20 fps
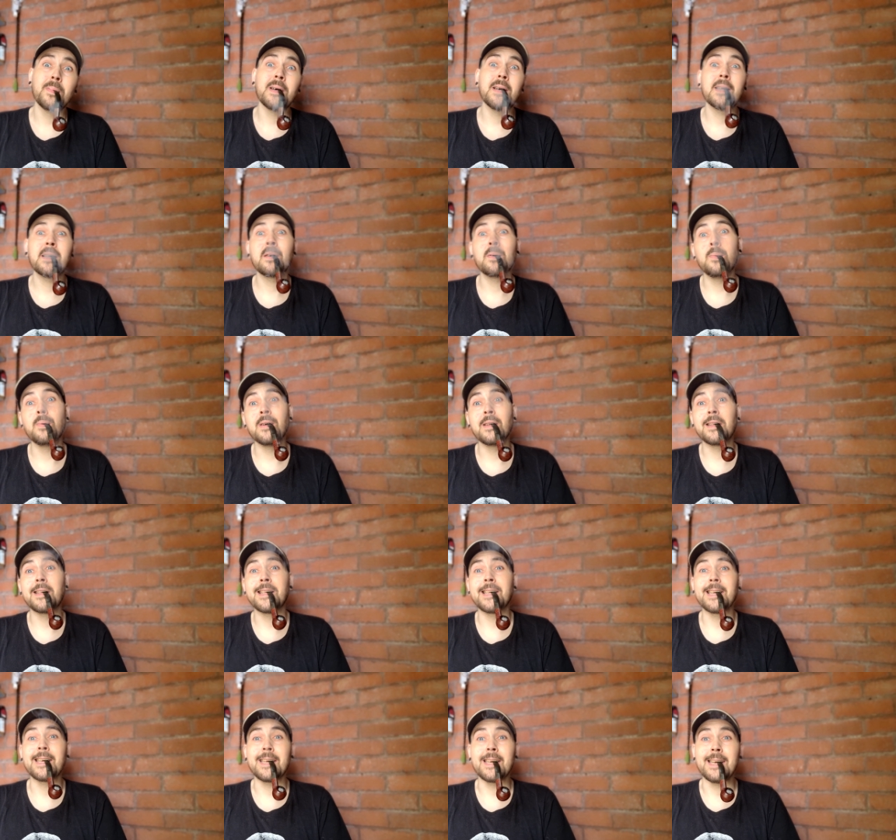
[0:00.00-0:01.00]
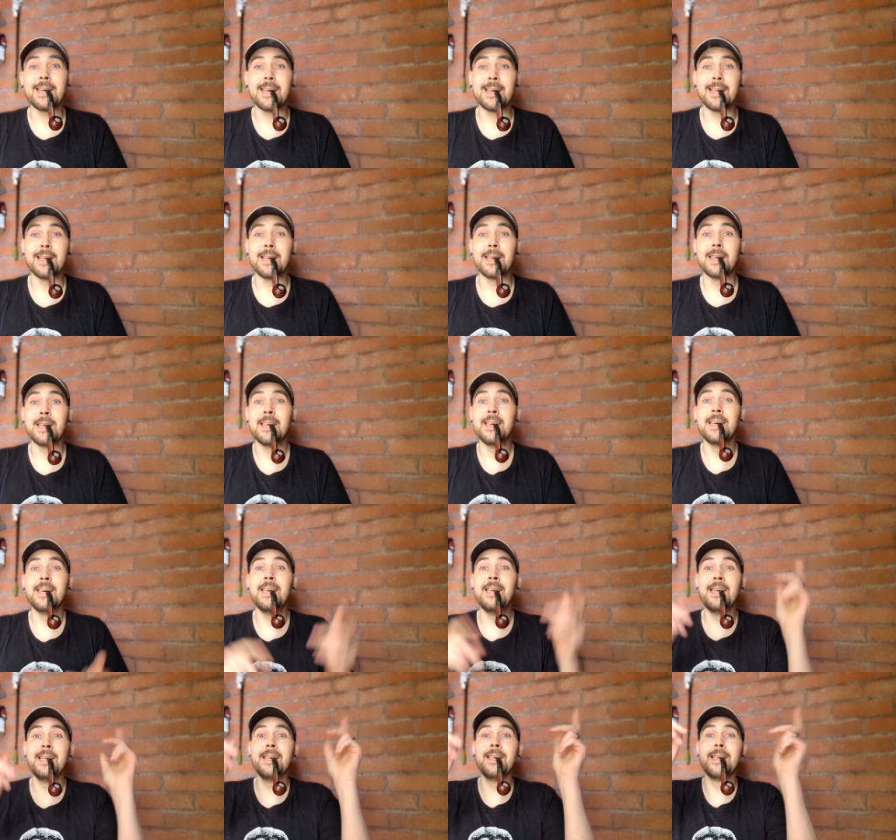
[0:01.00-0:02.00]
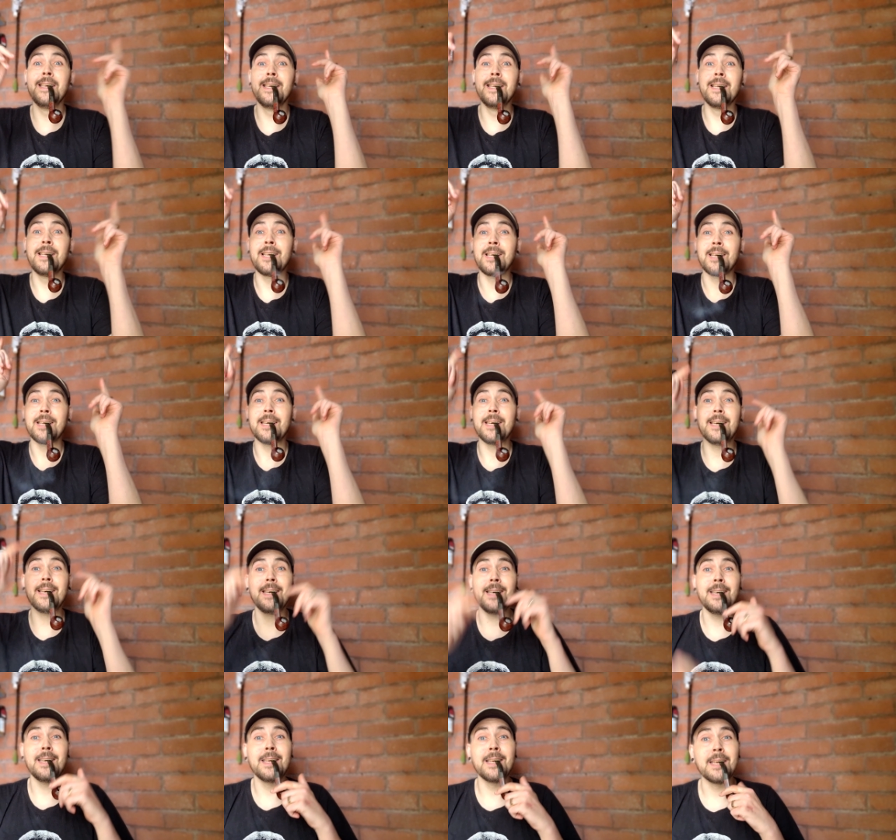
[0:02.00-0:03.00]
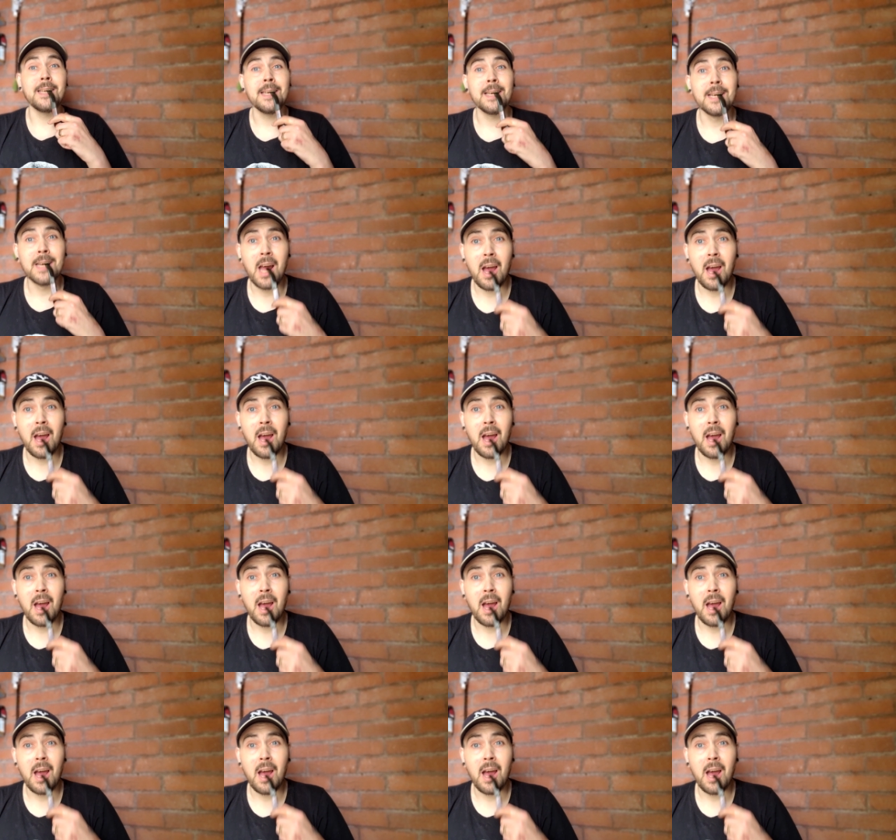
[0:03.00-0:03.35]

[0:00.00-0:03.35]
Back once again in the shed.